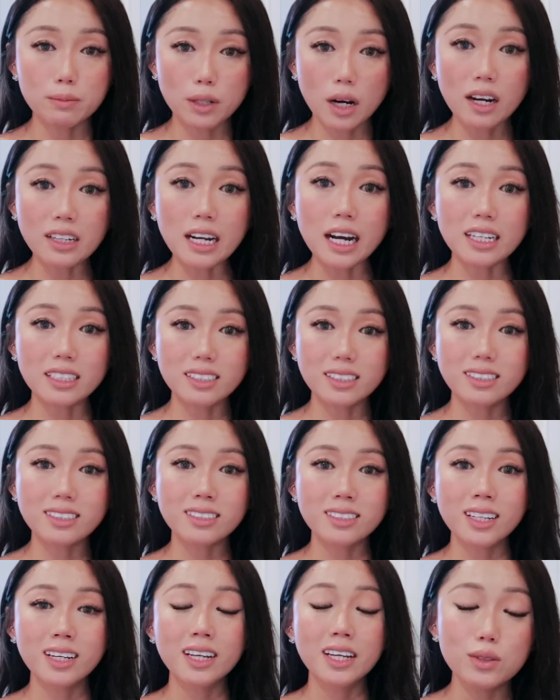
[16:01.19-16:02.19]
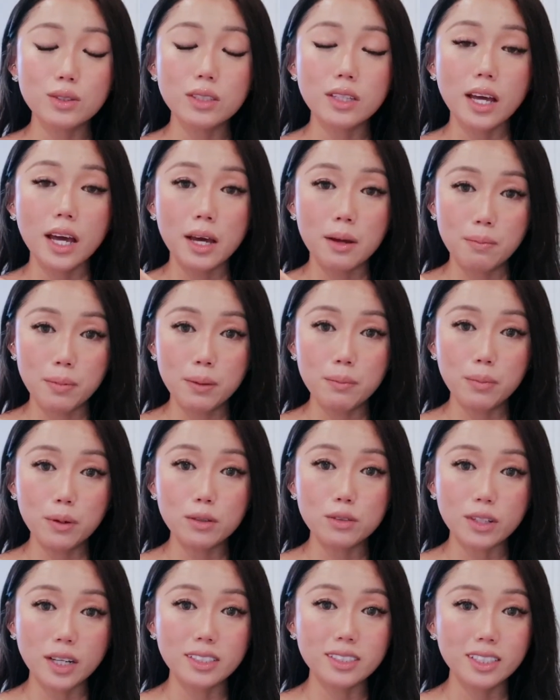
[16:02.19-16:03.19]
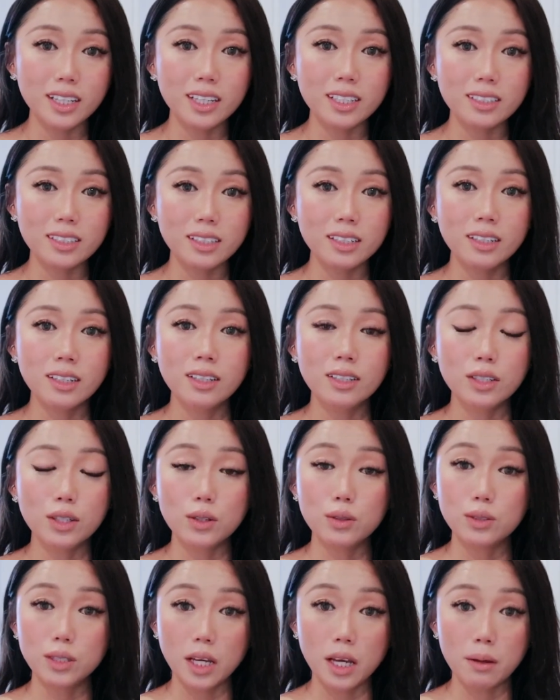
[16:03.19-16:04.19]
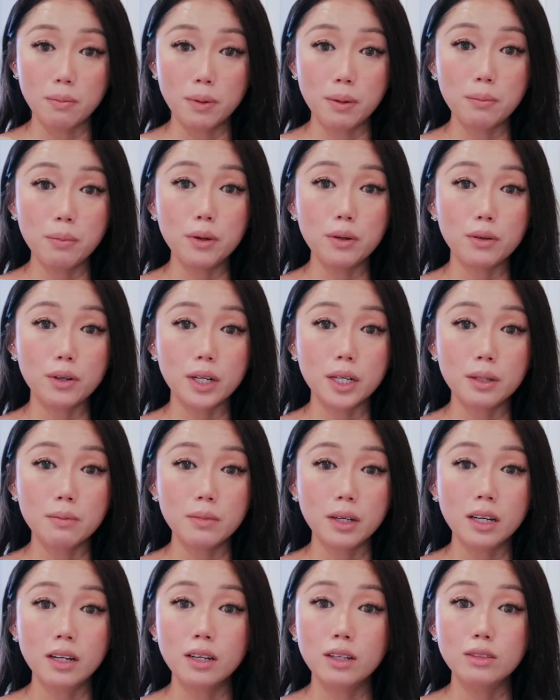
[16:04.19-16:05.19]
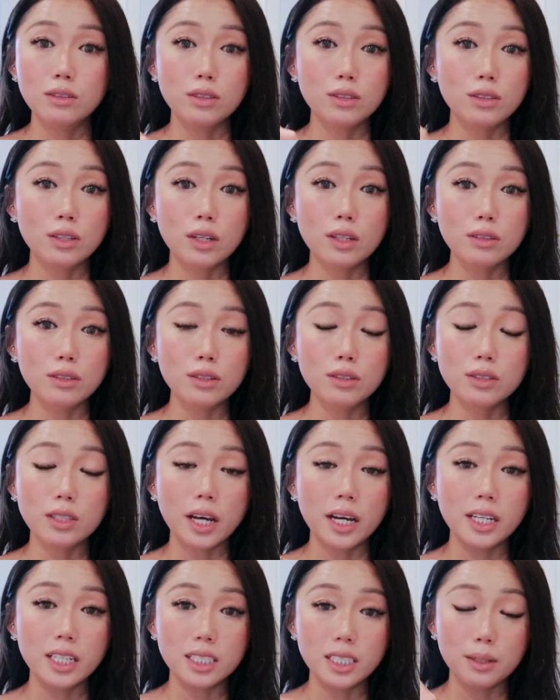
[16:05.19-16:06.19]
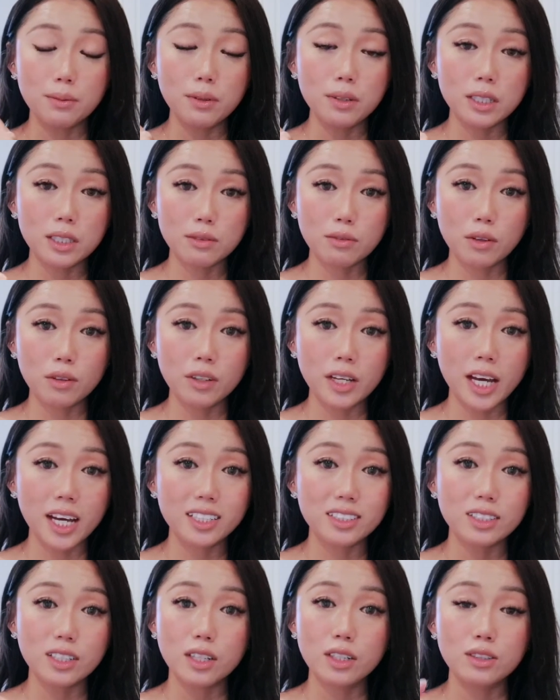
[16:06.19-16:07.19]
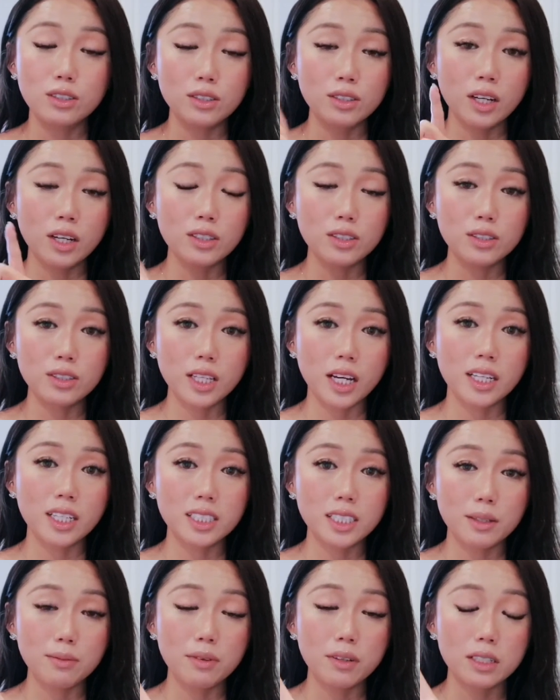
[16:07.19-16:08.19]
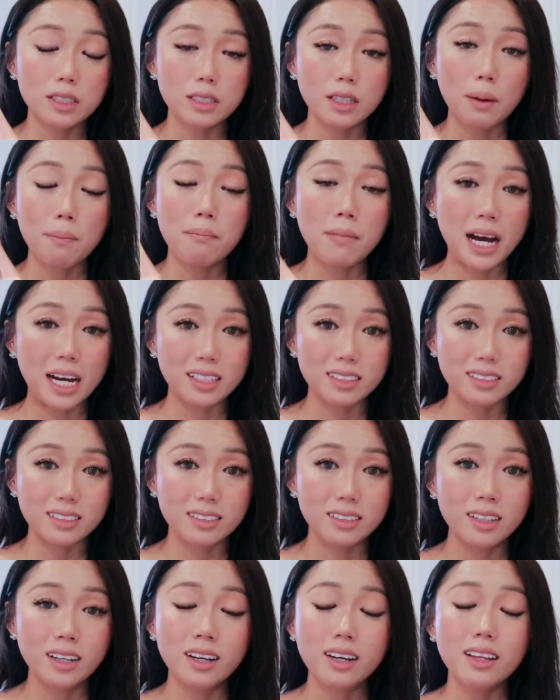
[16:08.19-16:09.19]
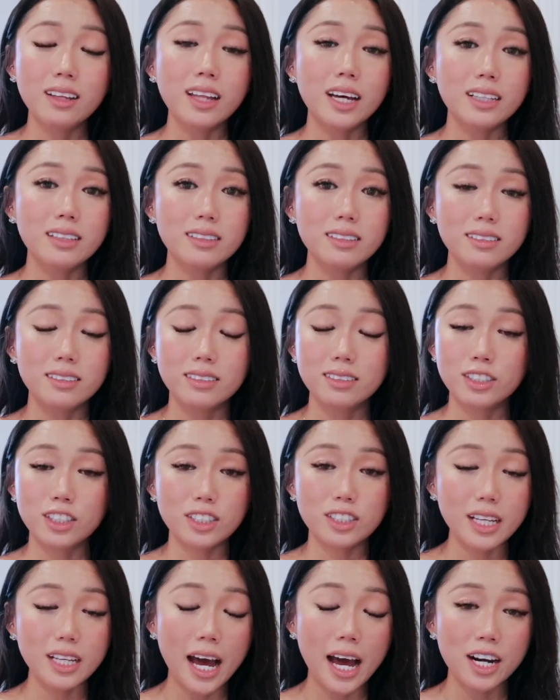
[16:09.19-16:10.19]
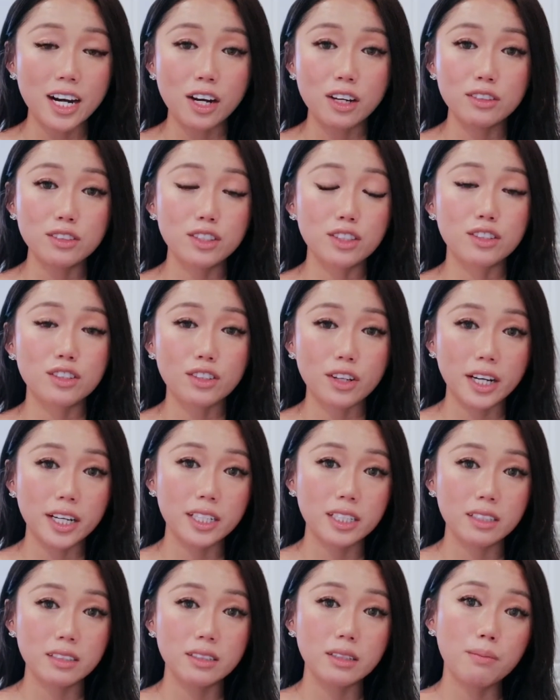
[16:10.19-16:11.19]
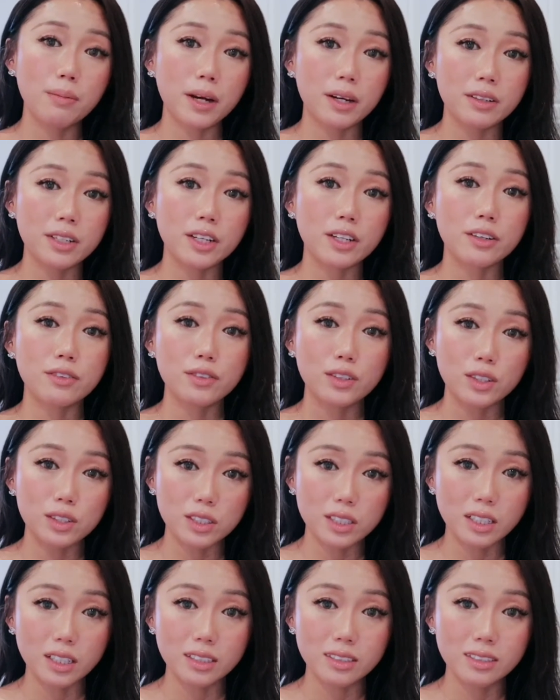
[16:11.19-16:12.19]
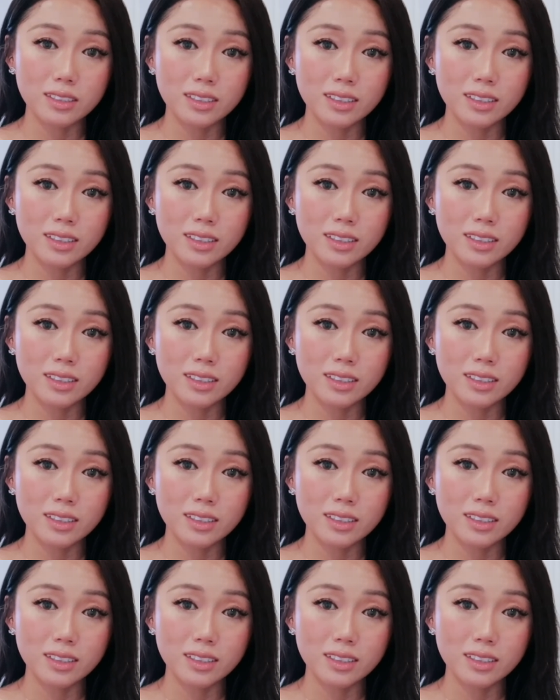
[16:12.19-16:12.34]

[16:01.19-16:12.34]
product. Use a pimple dressing, use a pimple cream. Do not use any type of exfoliate. Do not use any type of mask that just add on to drying the barrier of your skin.